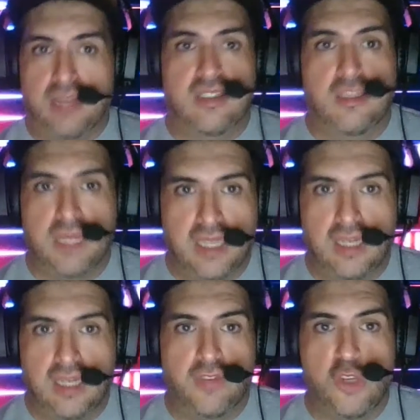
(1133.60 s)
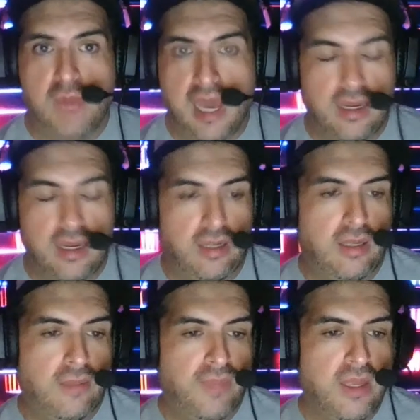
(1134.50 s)
since the beginning of
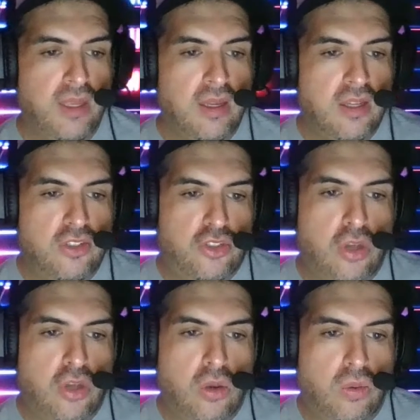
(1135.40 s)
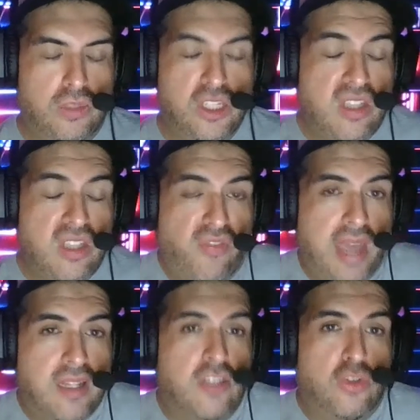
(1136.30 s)
humanity. So just the
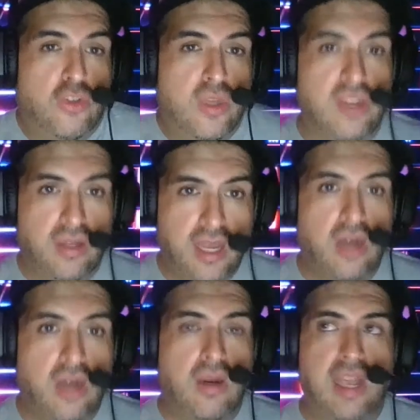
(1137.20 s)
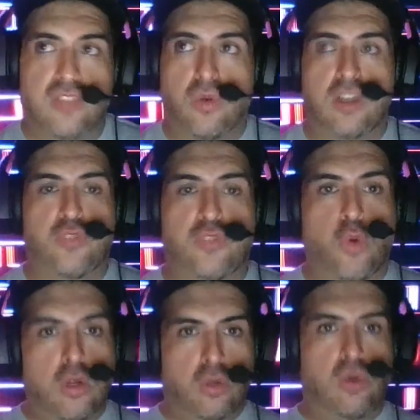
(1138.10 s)
fact that the stories are there, as far as
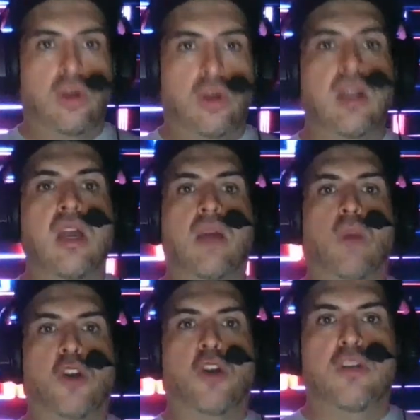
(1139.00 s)
folklore, modern